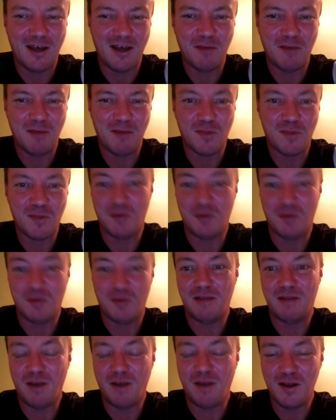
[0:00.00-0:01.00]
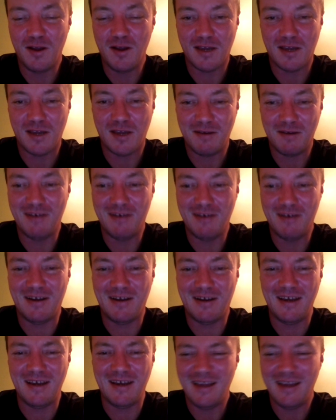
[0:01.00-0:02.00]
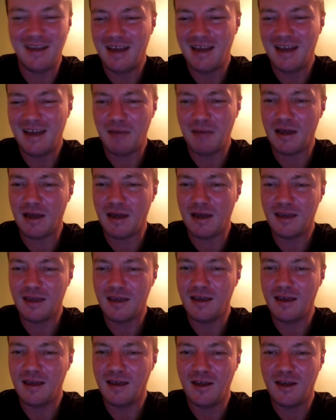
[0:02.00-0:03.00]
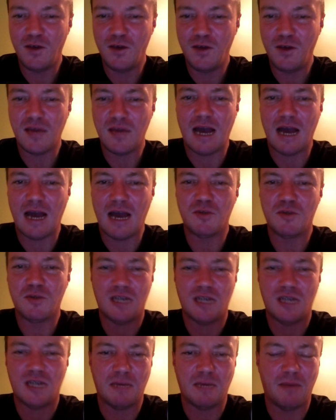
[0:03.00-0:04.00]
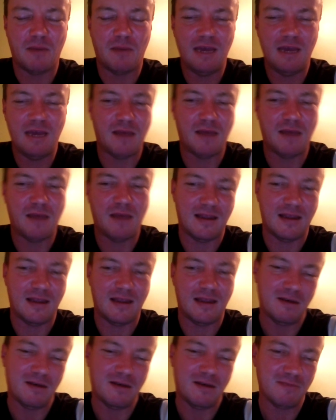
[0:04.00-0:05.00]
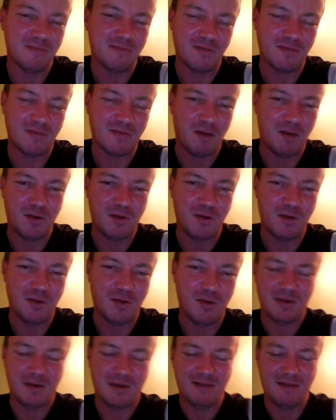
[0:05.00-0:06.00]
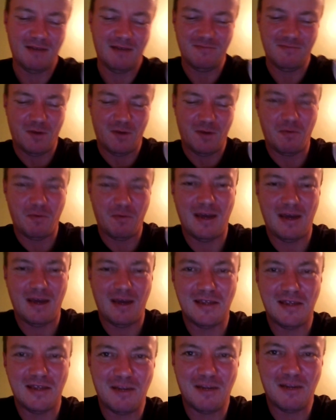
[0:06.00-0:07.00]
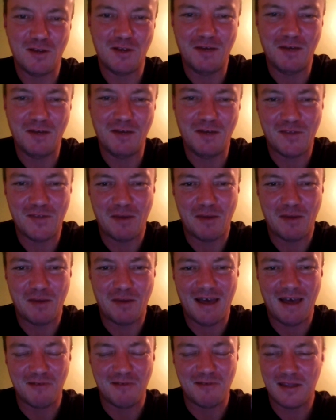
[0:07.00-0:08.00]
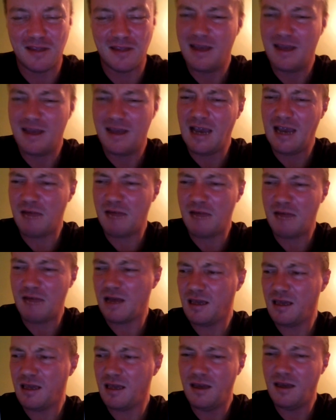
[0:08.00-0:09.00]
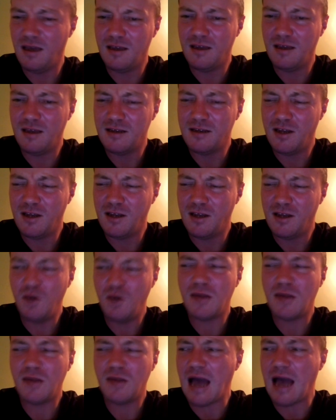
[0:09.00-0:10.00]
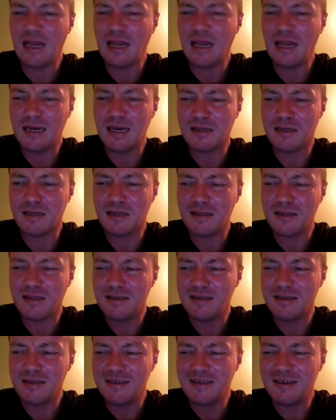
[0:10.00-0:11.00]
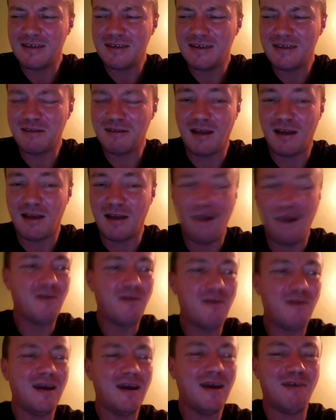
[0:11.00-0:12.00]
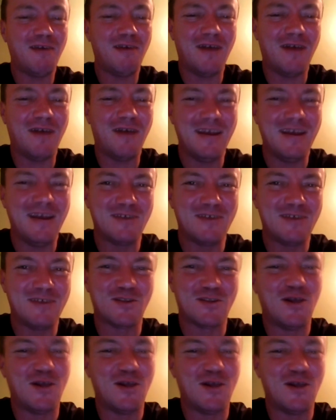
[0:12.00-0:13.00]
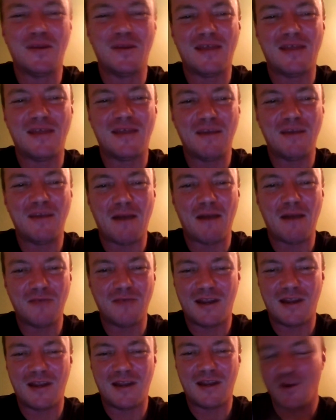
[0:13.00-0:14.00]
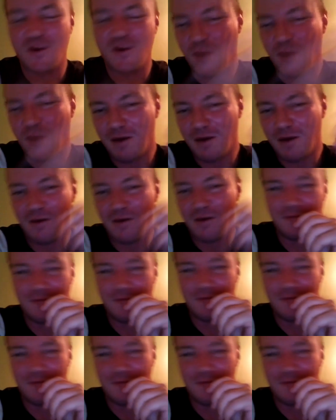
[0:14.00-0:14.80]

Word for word: someone had bought it, right? I'm like, who's that? I was checking my PayPal and I've got money coming in other places and I was looking for somewhere else. I was like, who's it? Alex? I was like, oh, right. Just knowing then the amount that I knew what